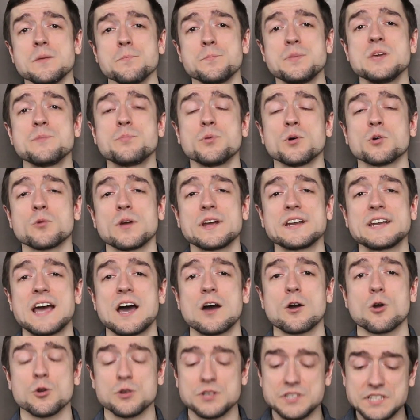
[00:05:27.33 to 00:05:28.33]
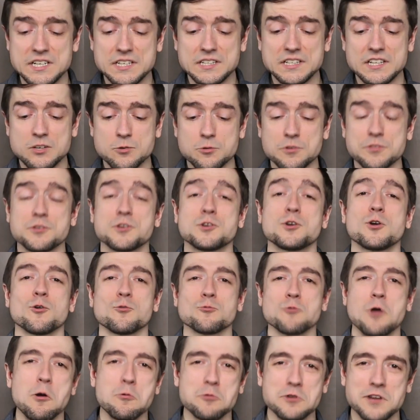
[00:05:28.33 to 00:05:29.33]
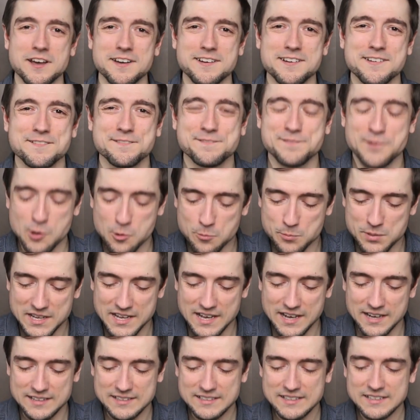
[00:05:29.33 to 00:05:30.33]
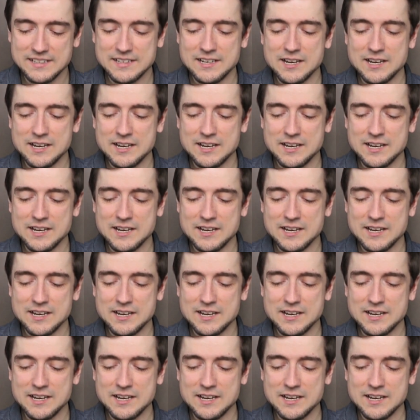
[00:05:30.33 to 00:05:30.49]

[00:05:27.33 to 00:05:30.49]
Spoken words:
people right now are dealing with corona phobia.